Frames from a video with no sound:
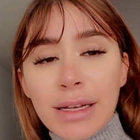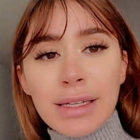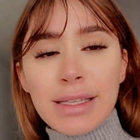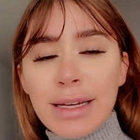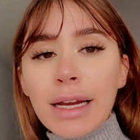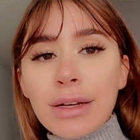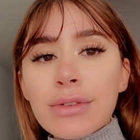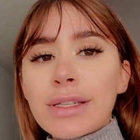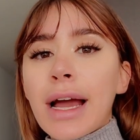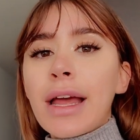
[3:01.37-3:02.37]
to stand
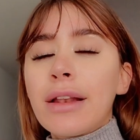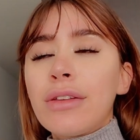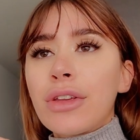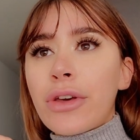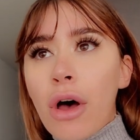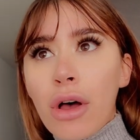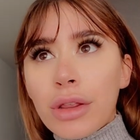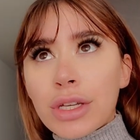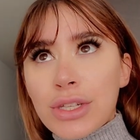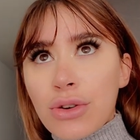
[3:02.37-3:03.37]
outside, call
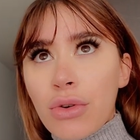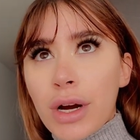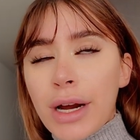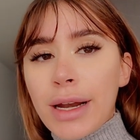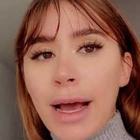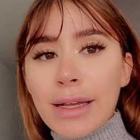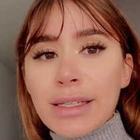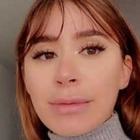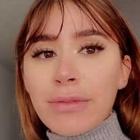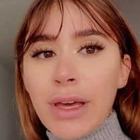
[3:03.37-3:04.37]
the store, and ask
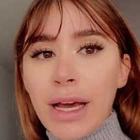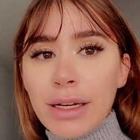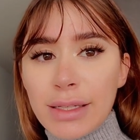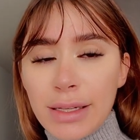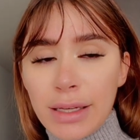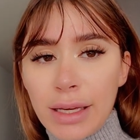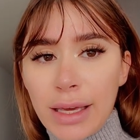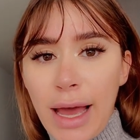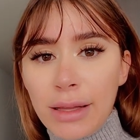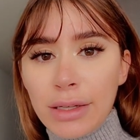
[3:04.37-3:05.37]
them if they had a silica
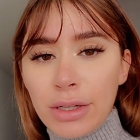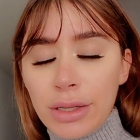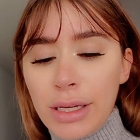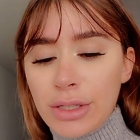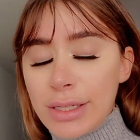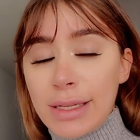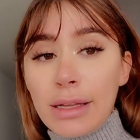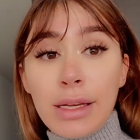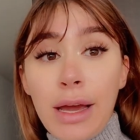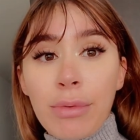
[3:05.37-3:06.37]
cat litter, and they just said,
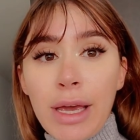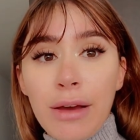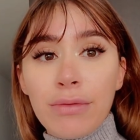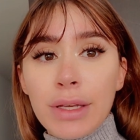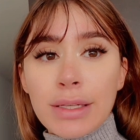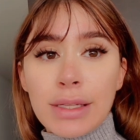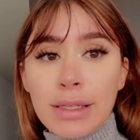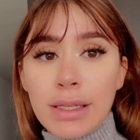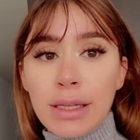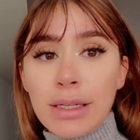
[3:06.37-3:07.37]
yeah, we have this,
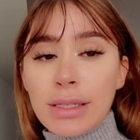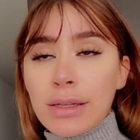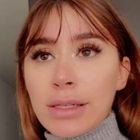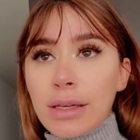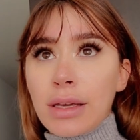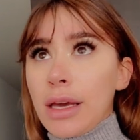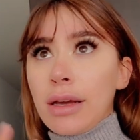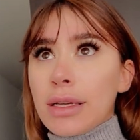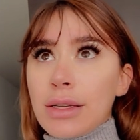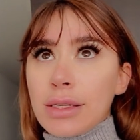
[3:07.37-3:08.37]
this, and this, and I was like, okay, I
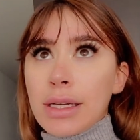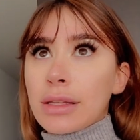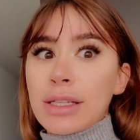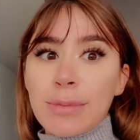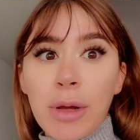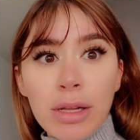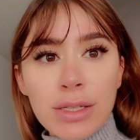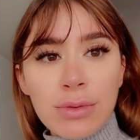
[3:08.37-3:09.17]
guess I'll take the smallest